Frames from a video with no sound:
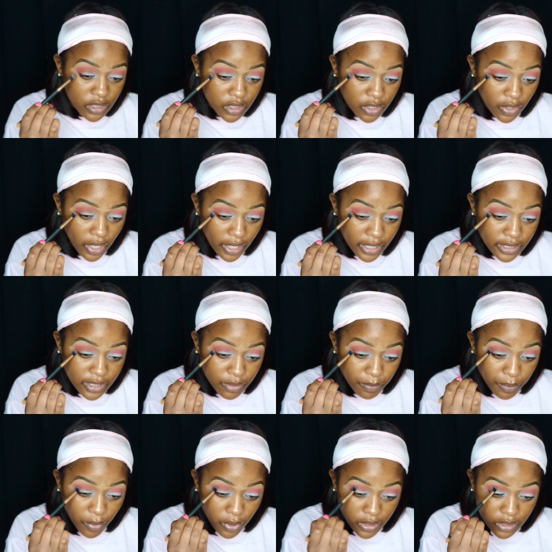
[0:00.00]
So yeah, it's
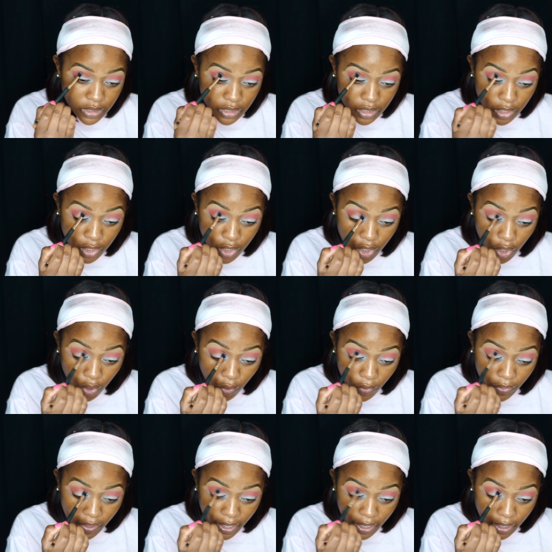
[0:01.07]
important to
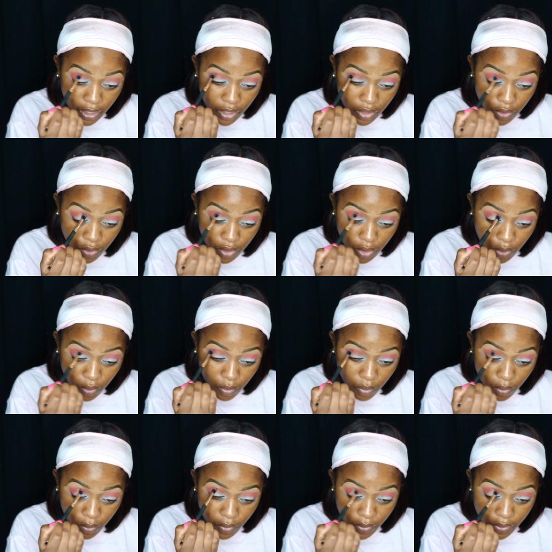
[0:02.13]
know that, you
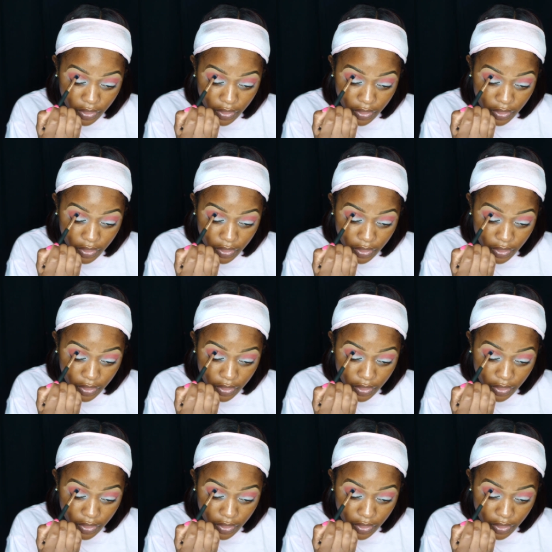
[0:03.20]
know,